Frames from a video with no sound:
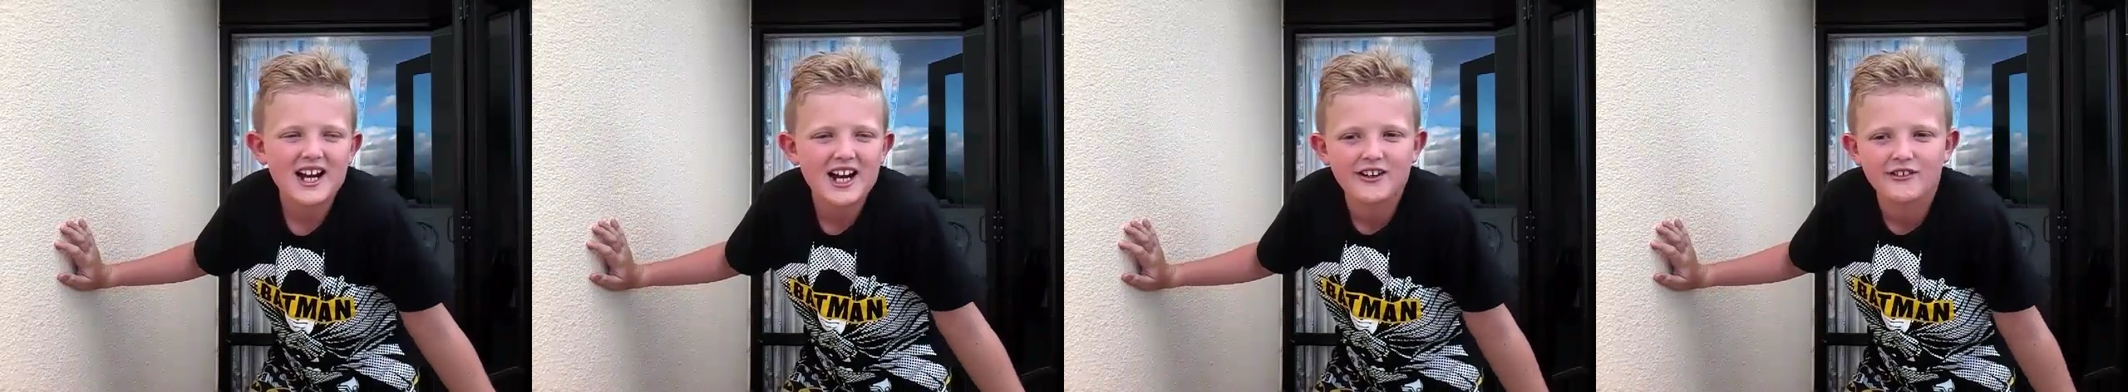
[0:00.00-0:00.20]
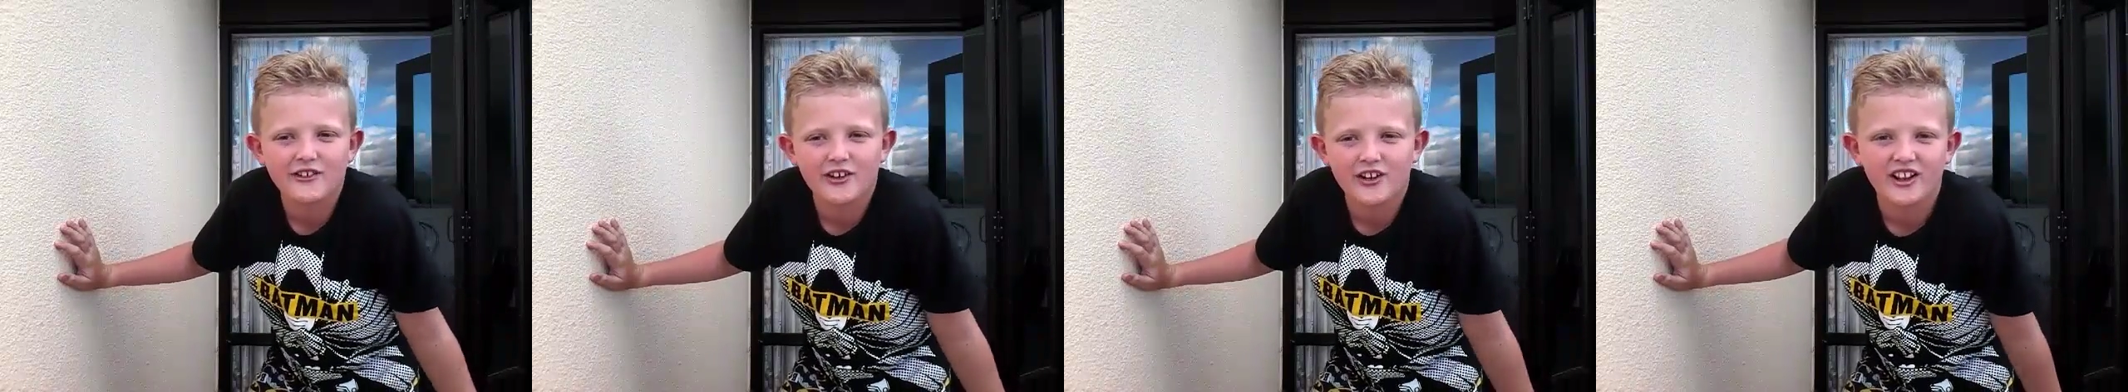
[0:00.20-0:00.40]

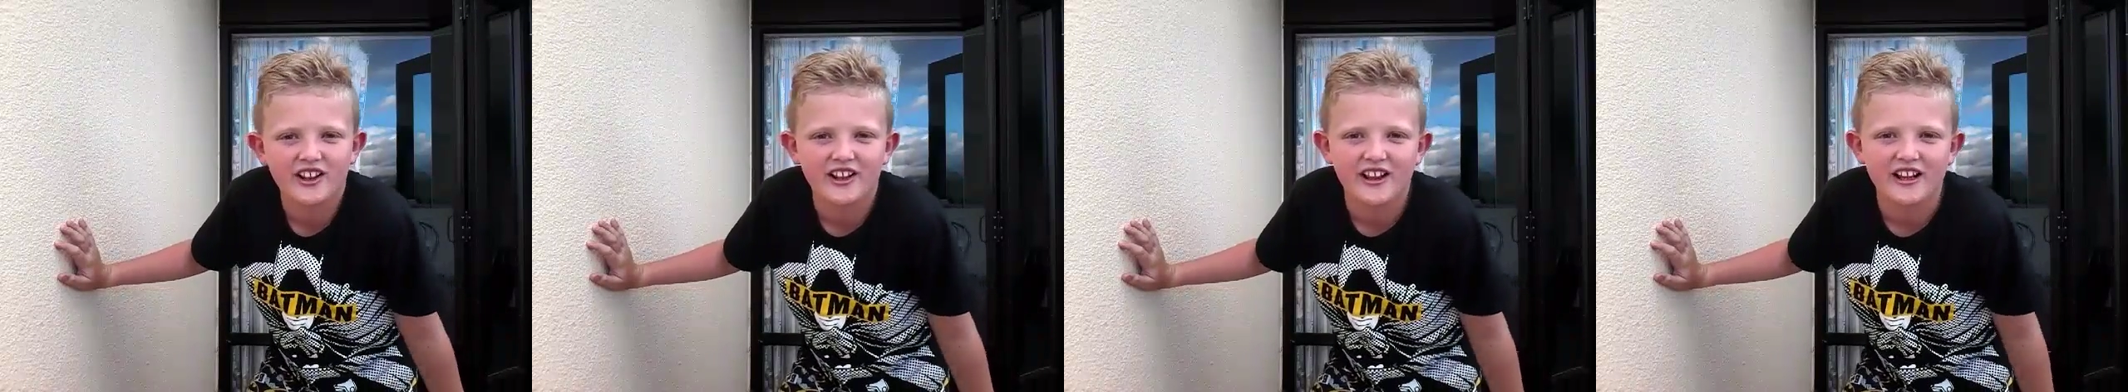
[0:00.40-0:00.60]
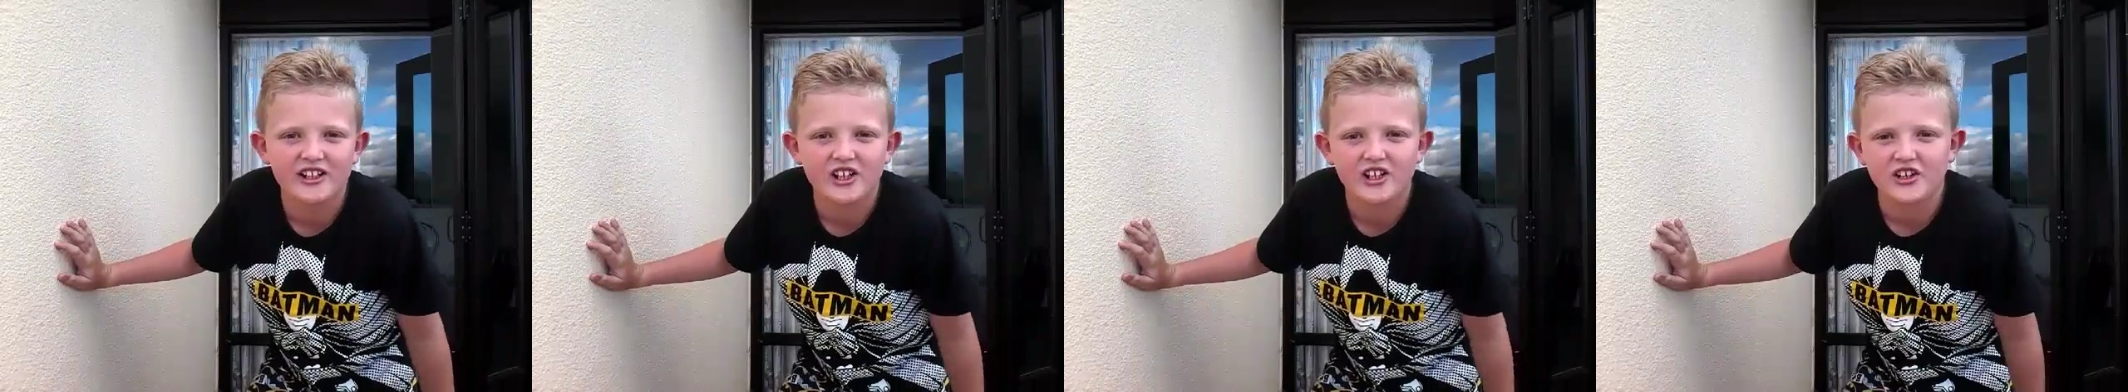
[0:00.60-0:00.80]

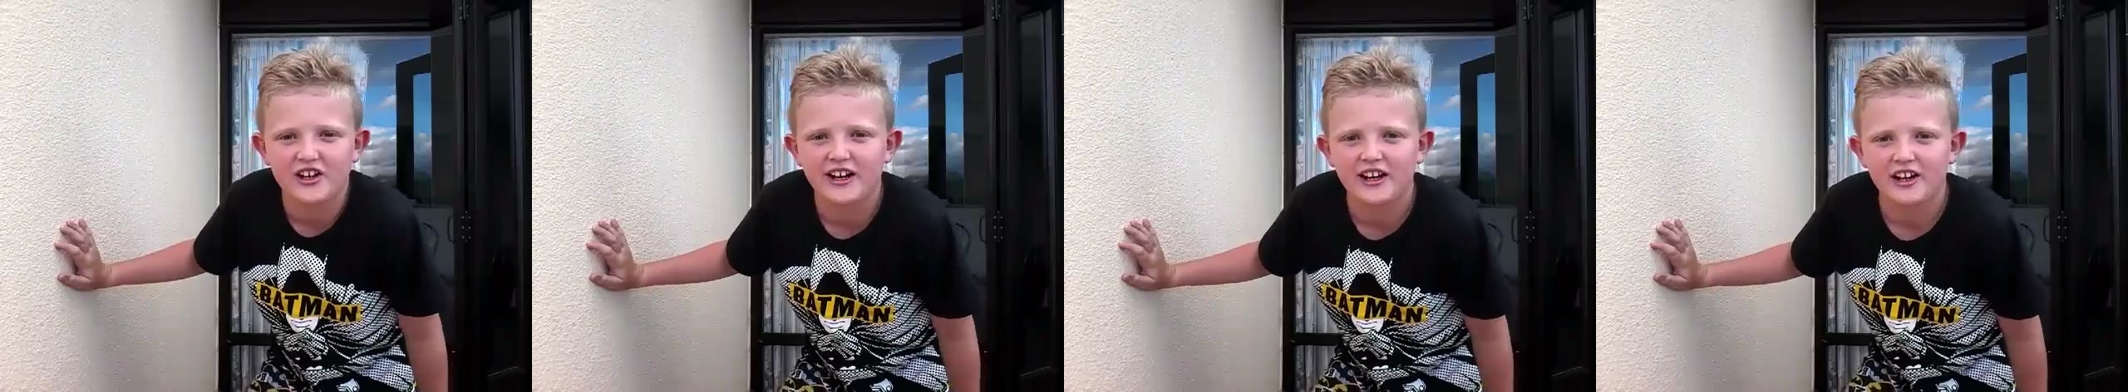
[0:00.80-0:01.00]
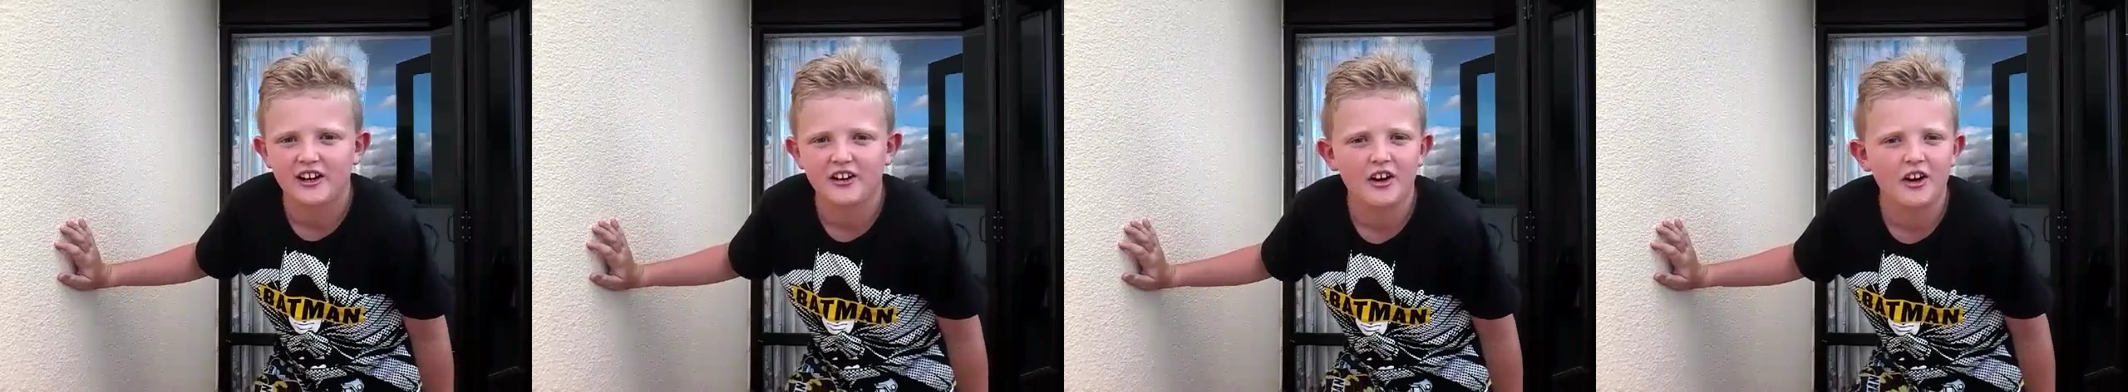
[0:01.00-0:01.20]
everything that you
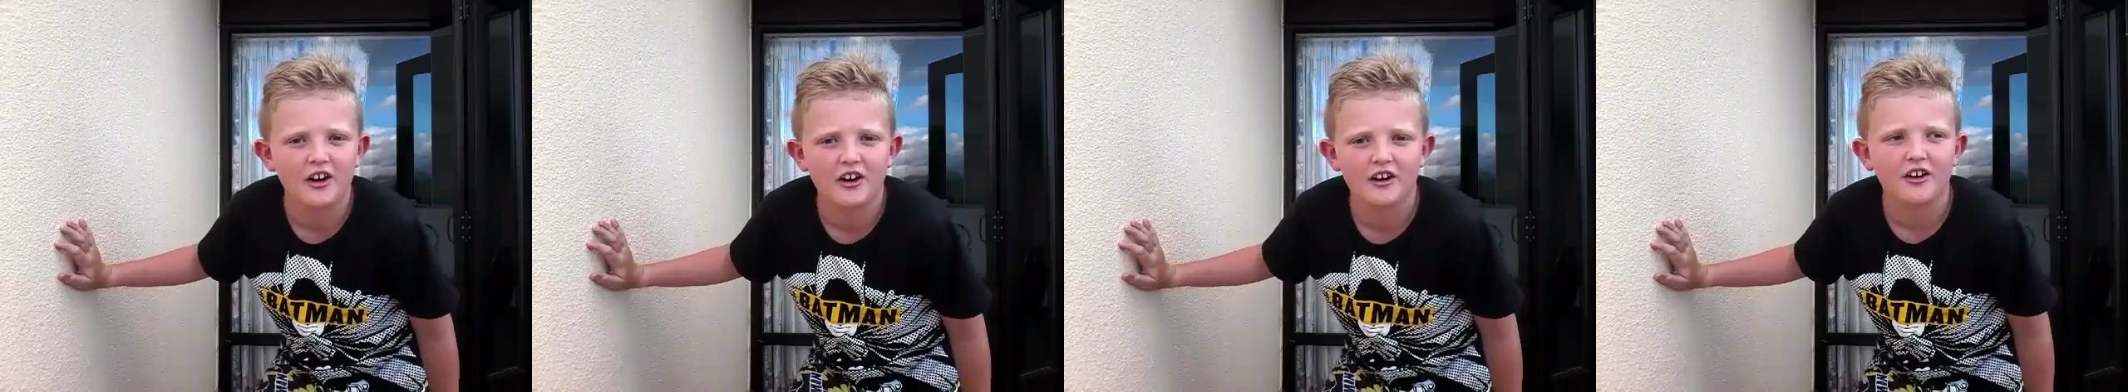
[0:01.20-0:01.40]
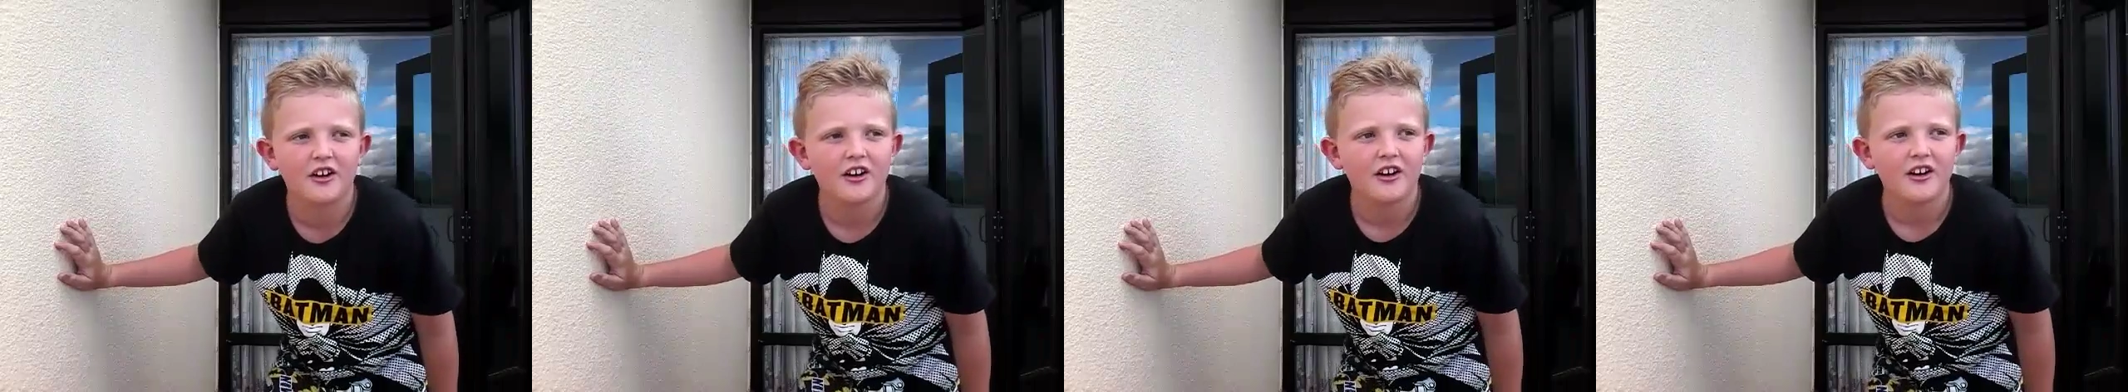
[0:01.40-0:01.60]
need to
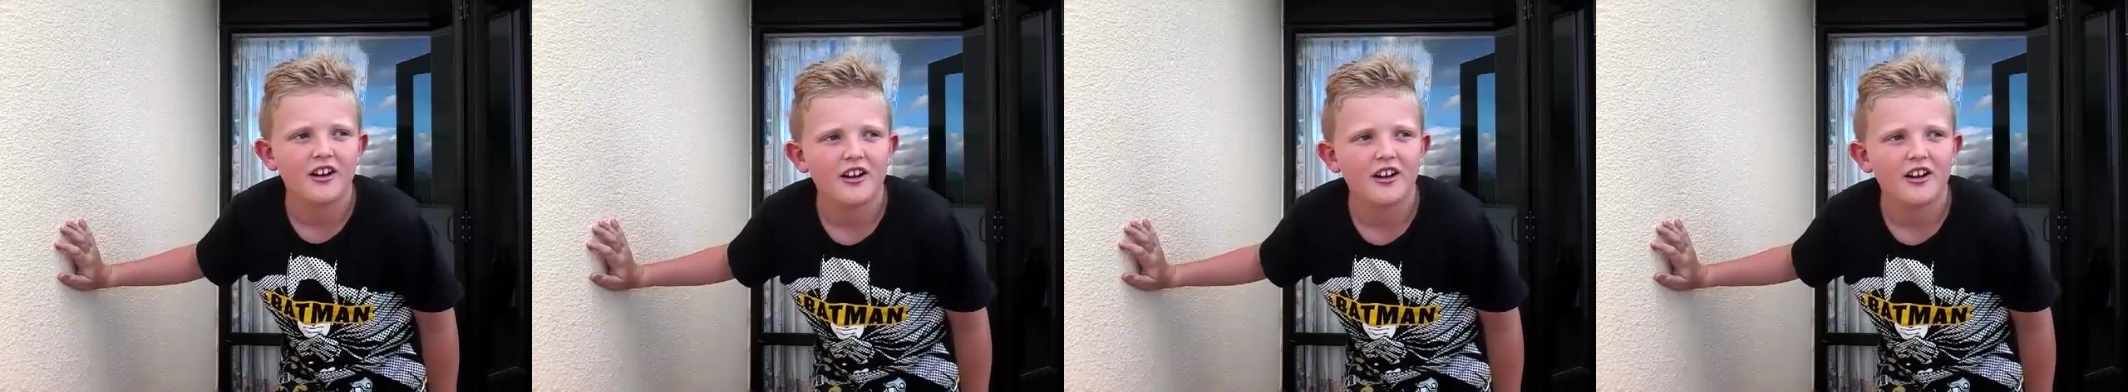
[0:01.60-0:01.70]
know.